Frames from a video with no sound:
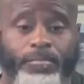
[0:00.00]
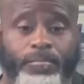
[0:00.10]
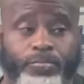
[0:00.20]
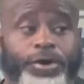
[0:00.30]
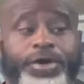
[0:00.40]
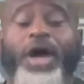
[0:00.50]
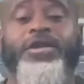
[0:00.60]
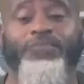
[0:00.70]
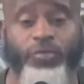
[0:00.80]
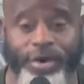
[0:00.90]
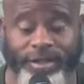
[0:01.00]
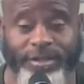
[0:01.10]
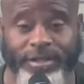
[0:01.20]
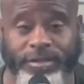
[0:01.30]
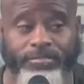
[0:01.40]
productive
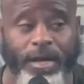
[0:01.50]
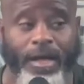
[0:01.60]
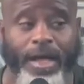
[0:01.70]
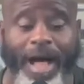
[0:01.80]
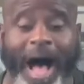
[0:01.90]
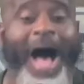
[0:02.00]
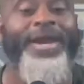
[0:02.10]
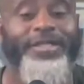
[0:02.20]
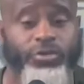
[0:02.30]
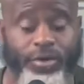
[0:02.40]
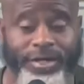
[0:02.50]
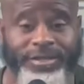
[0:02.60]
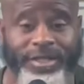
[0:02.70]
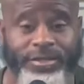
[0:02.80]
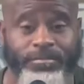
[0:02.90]
criticism, honest
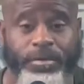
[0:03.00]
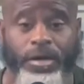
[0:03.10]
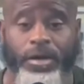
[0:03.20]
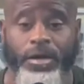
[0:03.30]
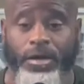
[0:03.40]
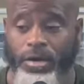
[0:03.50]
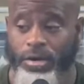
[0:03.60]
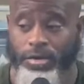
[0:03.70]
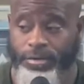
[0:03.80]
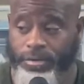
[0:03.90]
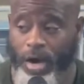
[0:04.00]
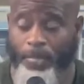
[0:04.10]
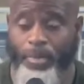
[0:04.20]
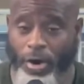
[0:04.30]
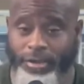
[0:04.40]
criticism. A
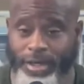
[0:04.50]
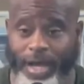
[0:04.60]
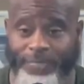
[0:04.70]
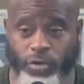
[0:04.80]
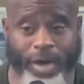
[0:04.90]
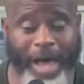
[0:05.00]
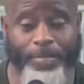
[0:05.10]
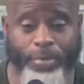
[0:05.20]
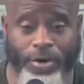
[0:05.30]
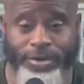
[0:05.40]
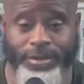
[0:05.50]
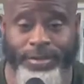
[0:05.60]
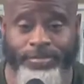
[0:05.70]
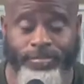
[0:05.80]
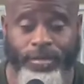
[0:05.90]
person, if you got a
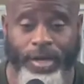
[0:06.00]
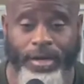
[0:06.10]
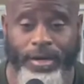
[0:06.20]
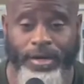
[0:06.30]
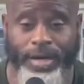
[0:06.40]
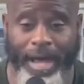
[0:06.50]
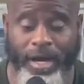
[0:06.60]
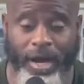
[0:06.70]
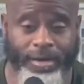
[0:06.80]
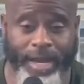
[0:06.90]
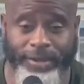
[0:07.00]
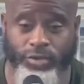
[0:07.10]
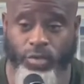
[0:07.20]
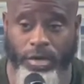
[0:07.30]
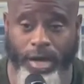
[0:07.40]
person that
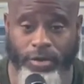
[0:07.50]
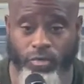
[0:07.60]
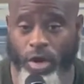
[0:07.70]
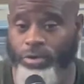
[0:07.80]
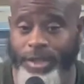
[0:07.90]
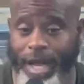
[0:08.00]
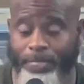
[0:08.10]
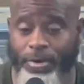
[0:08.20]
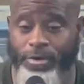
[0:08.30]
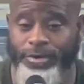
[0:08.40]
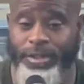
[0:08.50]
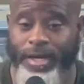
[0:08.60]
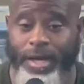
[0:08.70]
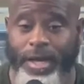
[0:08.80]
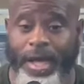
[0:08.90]
you go to that person
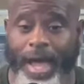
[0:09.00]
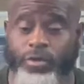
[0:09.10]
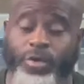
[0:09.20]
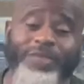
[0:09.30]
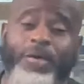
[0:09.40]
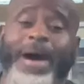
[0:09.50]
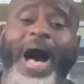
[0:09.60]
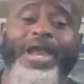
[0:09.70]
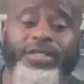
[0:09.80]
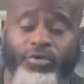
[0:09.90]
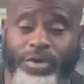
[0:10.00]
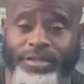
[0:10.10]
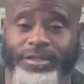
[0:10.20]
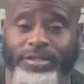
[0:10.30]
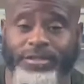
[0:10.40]
and you give them honest
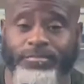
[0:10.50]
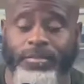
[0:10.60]
criticism,